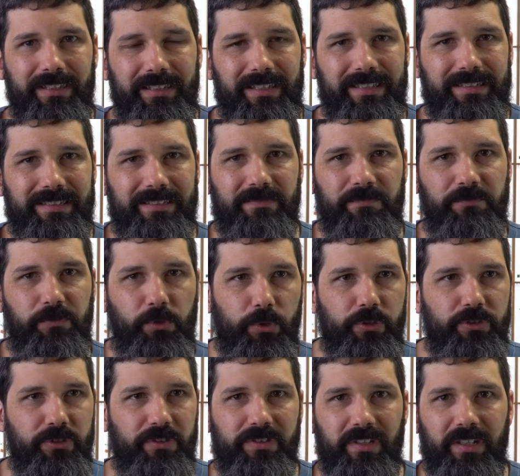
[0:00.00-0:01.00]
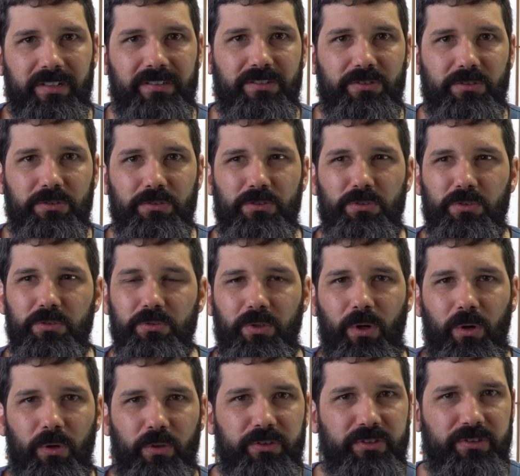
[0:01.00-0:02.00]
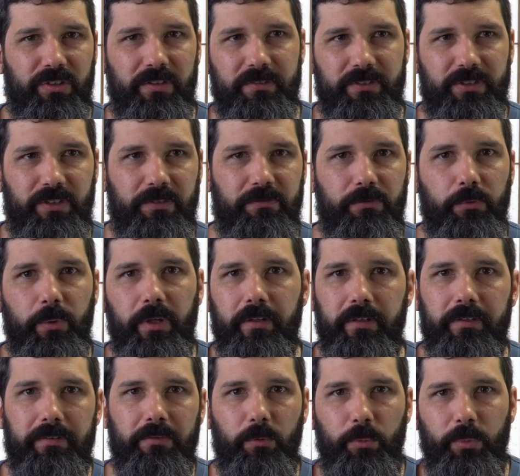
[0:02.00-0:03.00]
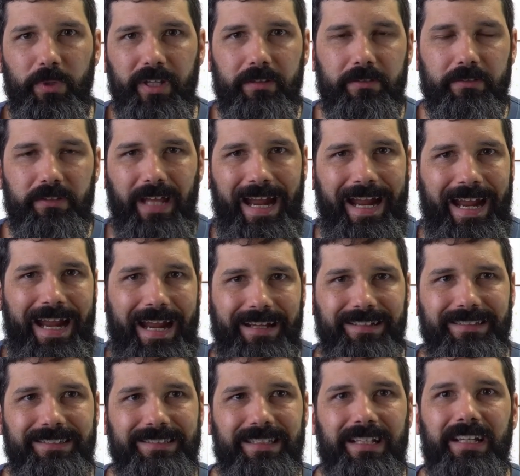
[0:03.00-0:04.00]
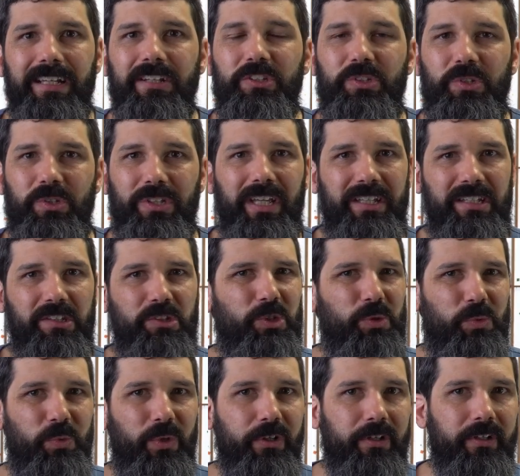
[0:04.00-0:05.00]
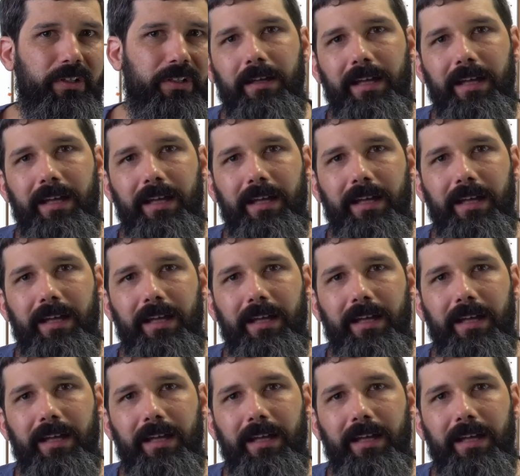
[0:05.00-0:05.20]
This forces us to do all sorts of weird, weird hacks to get it to work.